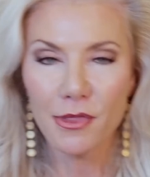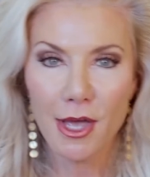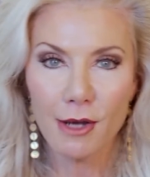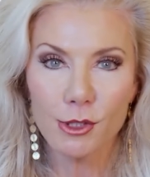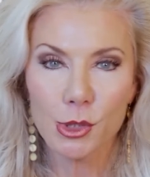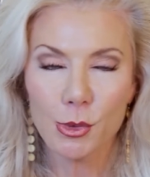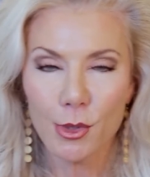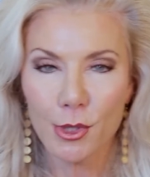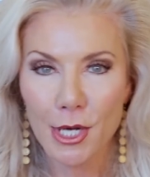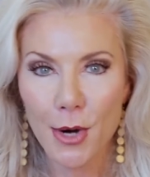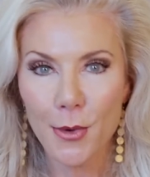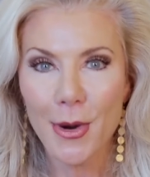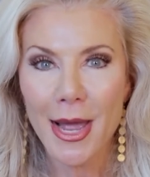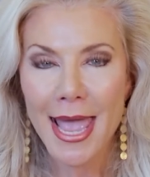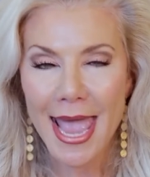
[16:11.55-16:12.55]
Those will
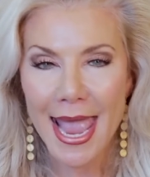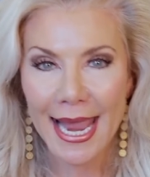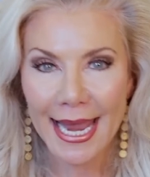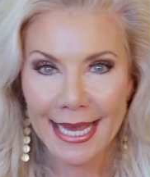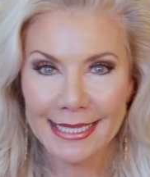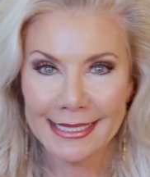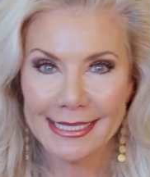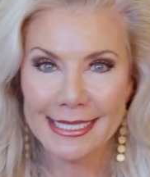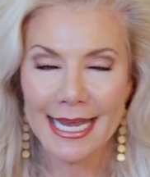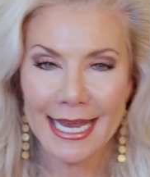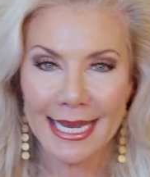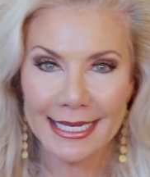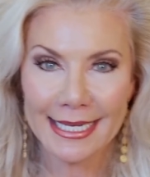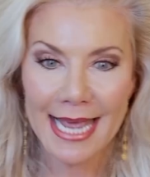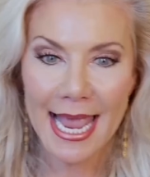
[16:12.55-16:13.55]
go hand
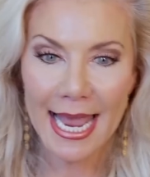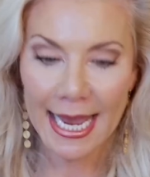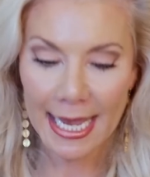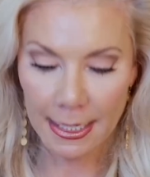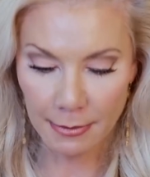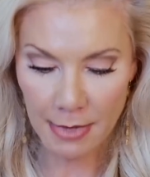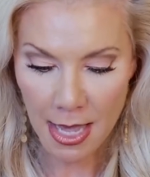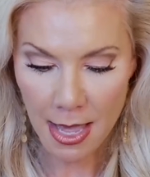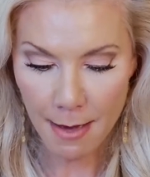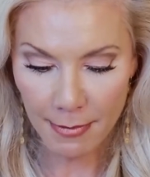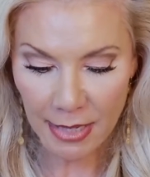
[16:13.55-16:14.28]
in hand.